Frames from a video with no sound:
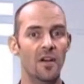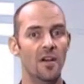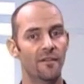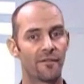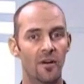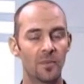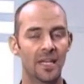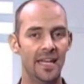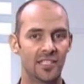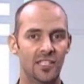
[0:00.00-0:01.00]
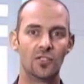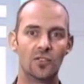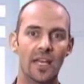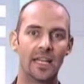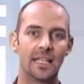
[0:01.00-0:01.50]
from connecting to
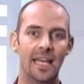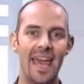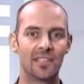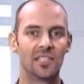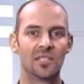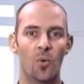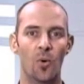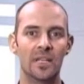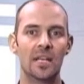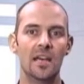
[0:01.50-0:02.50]
that access point